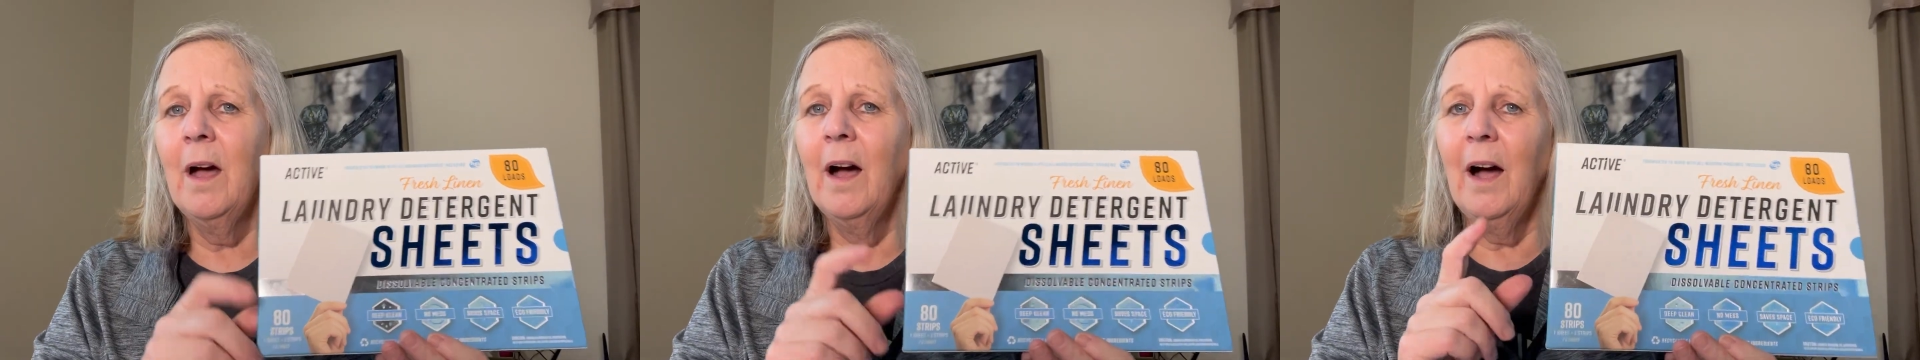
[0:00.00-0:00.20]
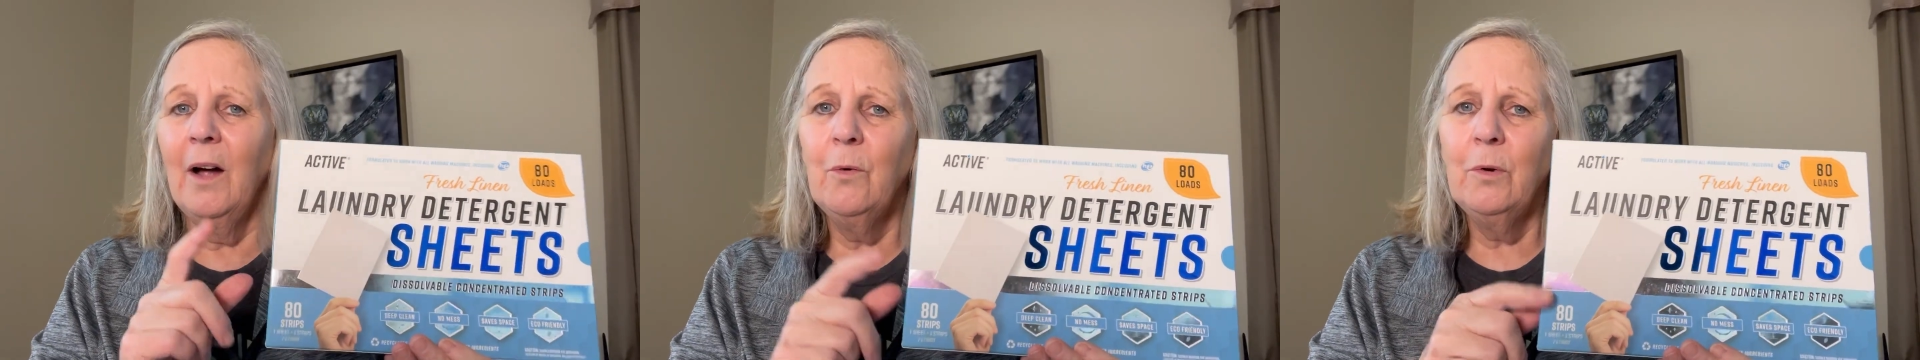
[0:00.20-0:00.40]

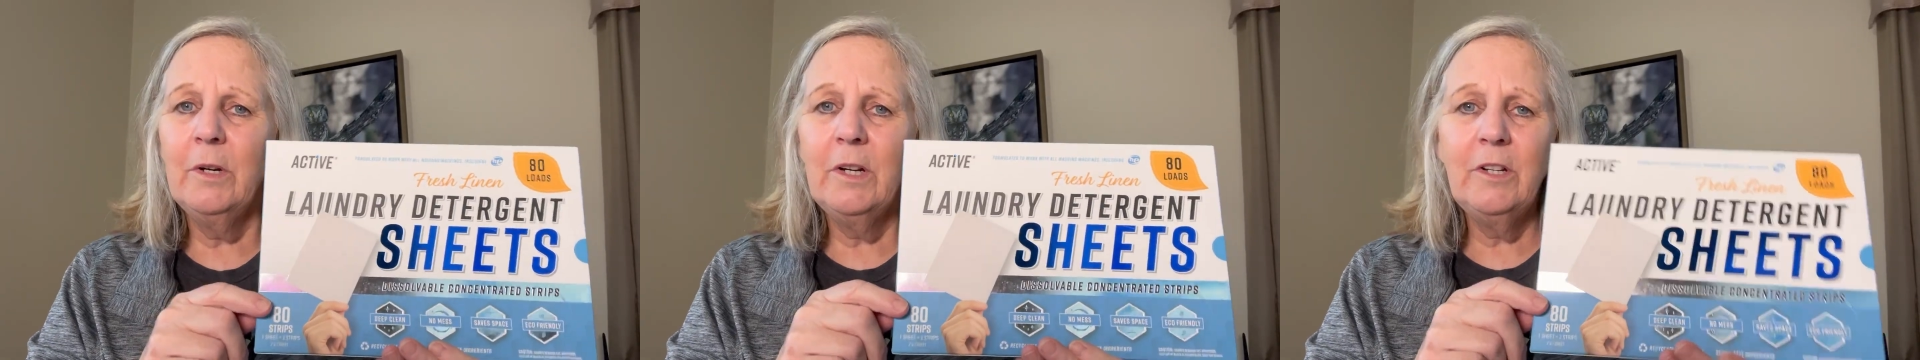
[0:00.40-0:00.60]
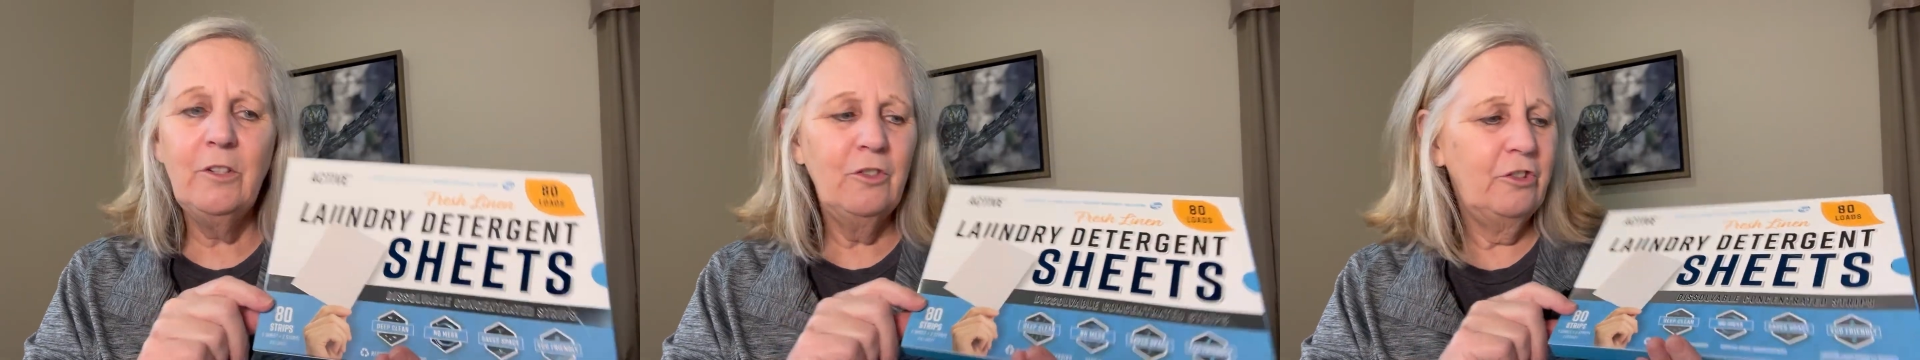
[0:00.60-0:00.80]
I
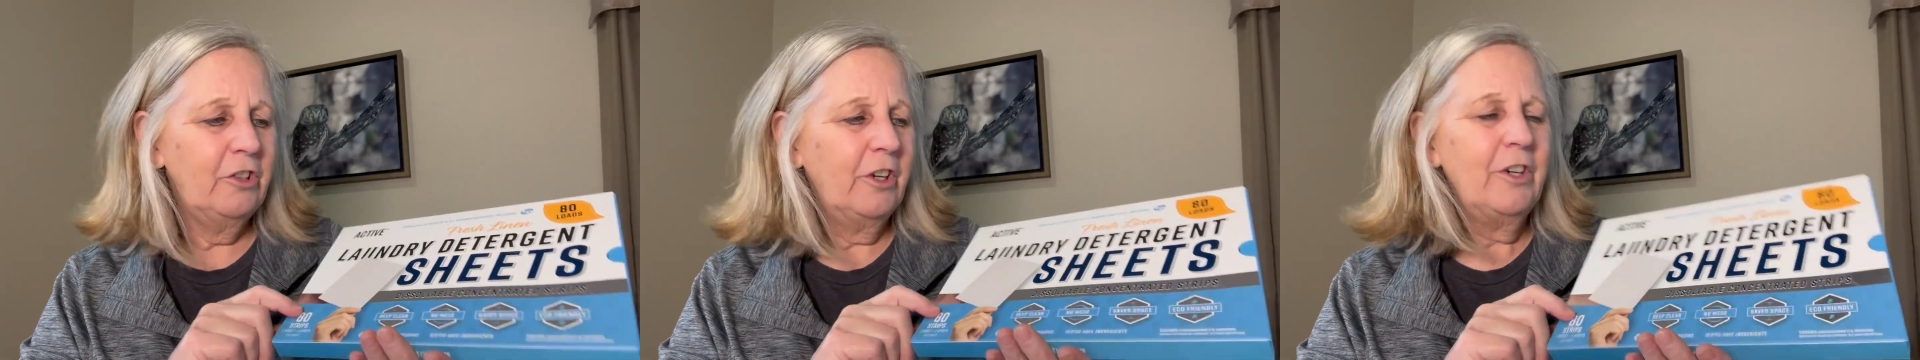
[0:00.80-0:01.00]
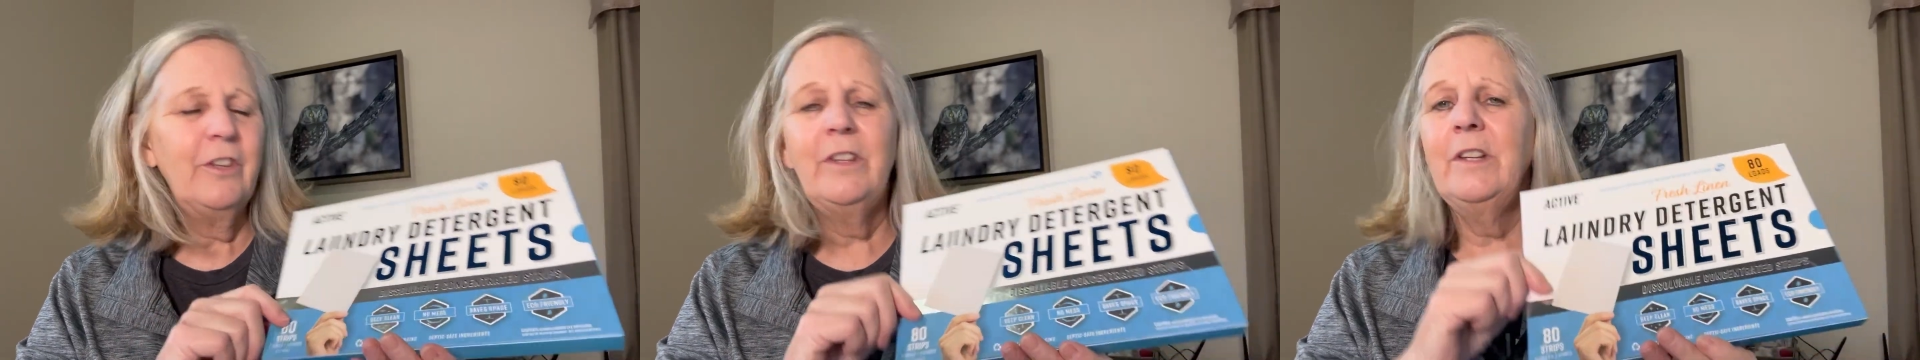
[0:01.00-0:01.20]
wanted to show
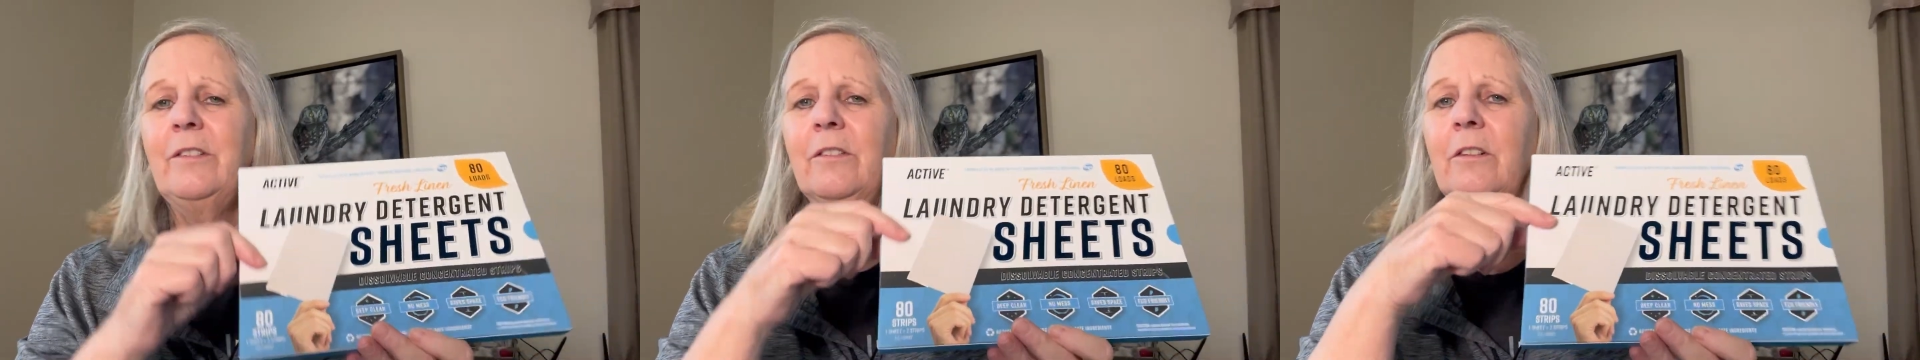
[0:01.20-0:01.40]
you these